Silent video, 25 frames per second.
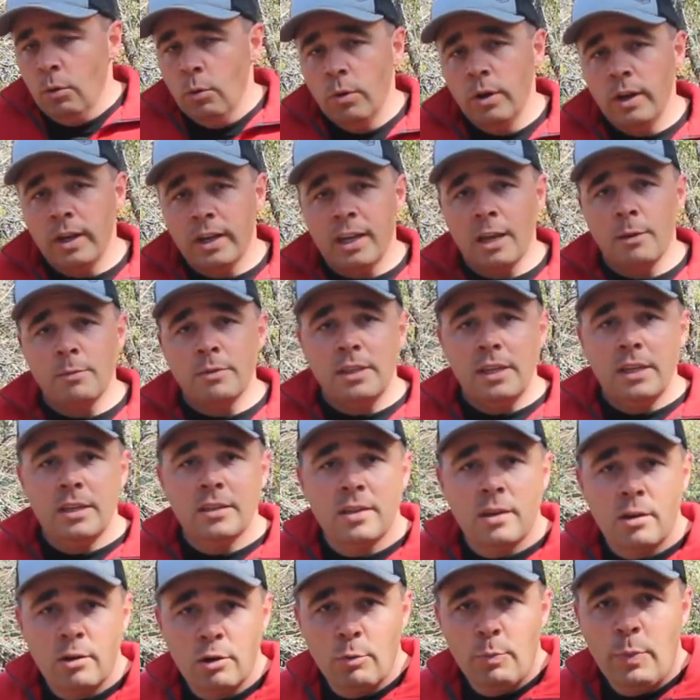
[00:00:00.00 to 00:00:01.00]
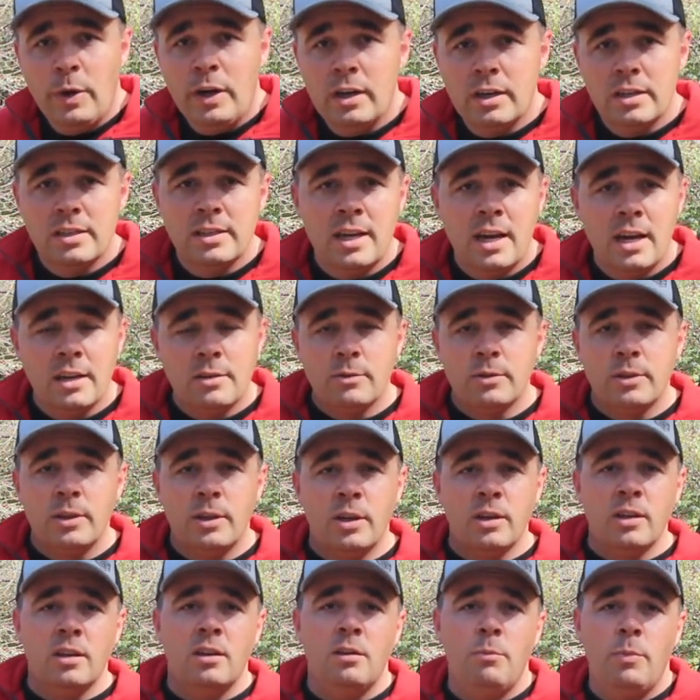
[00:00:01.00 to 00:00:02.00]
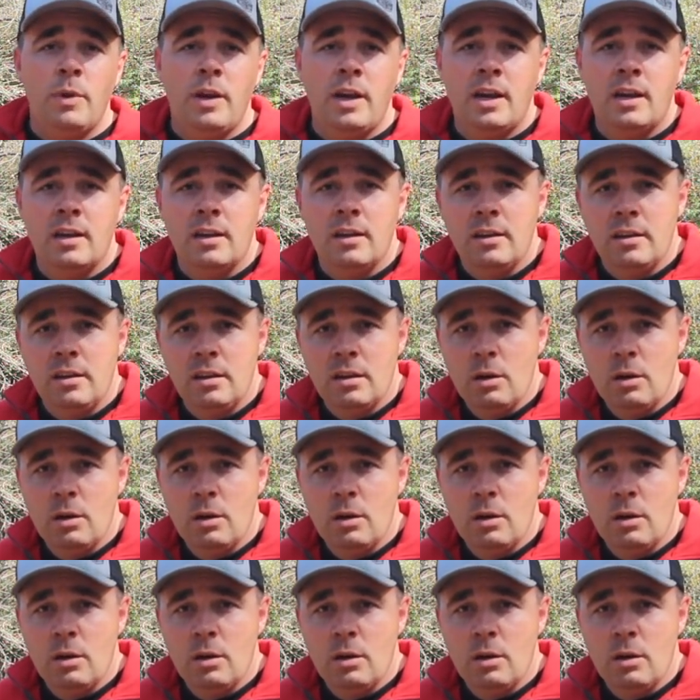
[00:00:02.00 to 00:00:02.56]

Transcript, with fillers: When it comes to internal parasites, we're talking about,